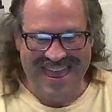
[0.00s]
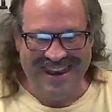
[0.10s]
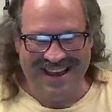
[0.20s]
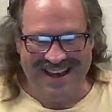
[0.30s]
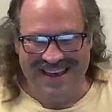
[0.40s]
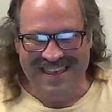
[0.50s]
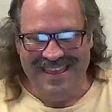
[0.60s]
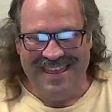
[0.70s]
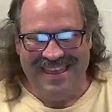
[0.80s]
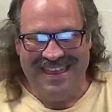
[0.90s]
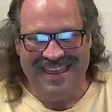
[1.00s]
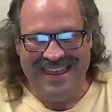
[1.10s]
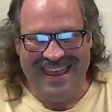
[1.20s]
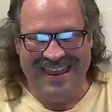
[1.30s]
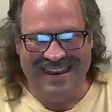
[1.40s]
and uh,
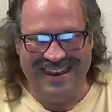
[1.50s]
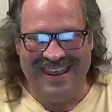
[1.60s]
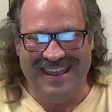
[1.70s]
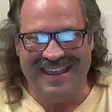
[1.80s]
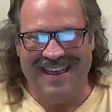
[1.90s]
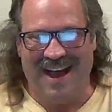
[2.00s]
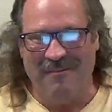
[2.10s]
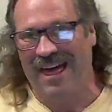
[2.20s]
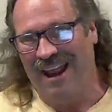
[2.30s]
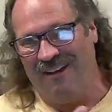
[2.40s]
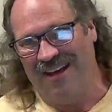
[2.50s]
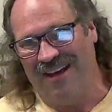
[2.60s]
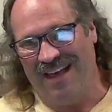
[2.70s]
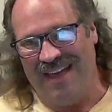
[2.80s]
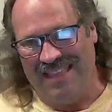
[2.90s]
it, and it, I'm glad,
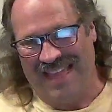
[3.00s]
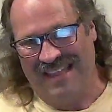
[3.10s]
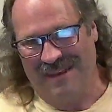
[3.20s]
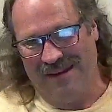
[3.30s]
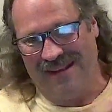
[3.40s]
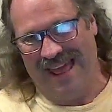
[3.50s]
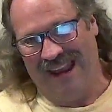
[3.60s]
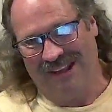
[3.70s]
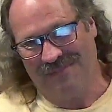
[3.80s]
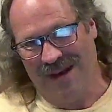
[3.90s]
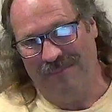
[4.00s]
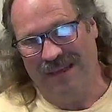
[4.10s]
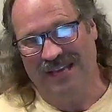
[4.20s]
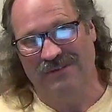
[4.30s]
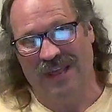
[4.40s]
I, at that time, I'm glad I lost mine,
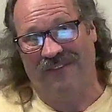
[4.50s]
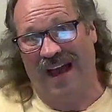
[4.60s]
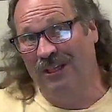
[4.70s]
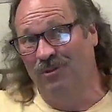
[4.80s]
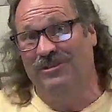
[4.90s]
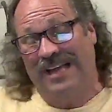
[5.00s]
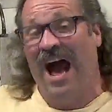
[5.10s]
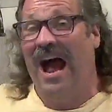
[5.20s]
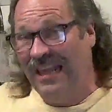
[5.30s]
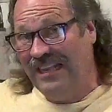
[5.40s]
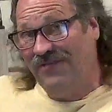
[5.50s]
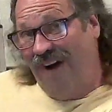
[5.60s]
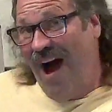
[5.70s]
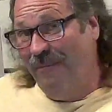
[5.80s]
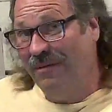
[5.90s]
because if I lose Connie's
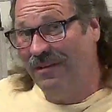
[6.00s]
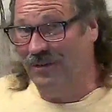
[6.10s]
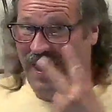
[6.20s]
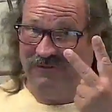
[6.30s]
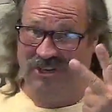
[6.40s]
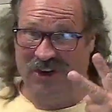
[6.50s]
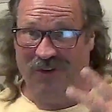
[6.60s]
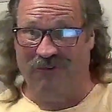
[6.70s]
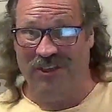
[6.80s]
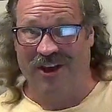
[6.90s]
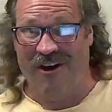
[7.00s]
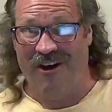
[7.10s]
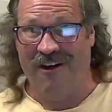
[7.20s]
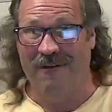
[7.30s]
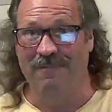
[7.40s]
fob, because we have two for the
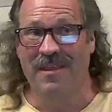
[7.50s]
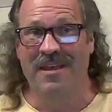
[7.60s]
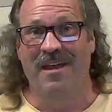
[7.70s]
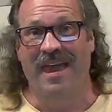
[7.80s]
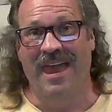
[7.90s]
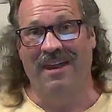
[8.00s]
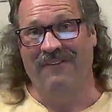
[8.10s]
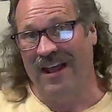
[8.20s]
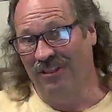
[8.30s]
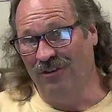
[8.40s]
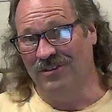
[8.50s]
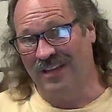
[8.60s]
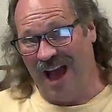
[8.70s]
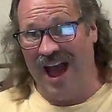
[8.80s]
car, and if I lose